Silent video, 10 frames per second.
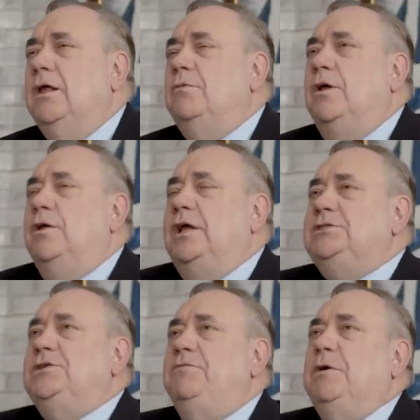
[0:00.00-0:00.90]
Well,
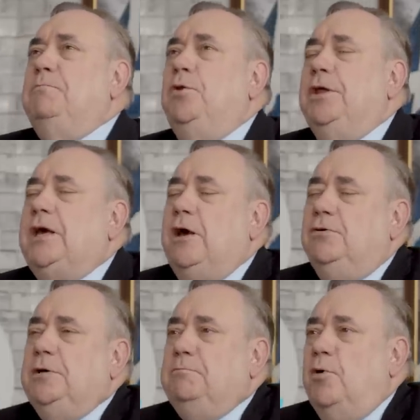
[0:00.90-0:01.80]
let's see if we can put the
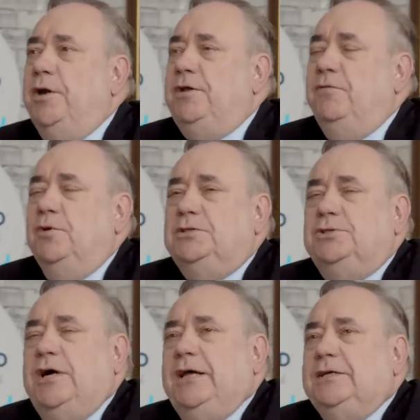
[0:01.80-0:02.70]
counterpoint of view
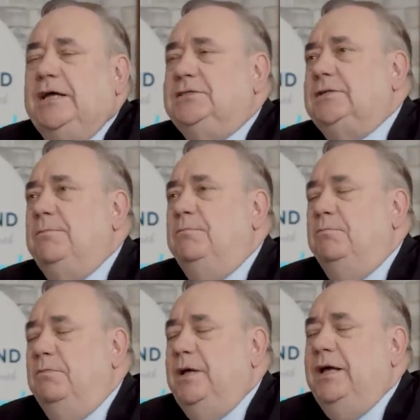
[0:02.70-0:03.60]
to try and get
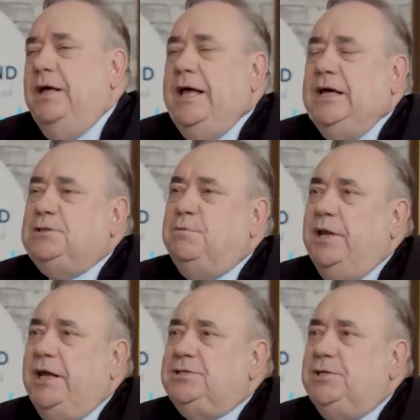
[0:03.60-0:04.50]
some
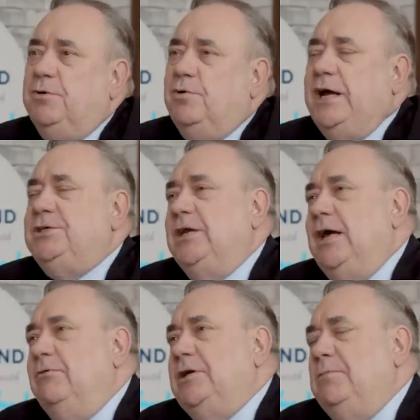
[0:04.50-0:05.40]
explanation and
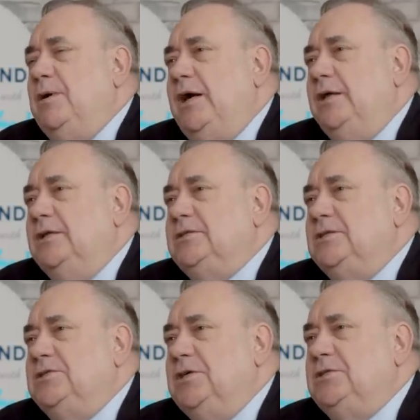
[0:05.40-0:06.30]
rationality behind this
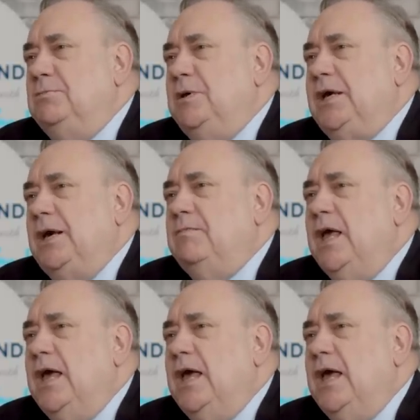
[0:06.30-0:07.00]
decision-making.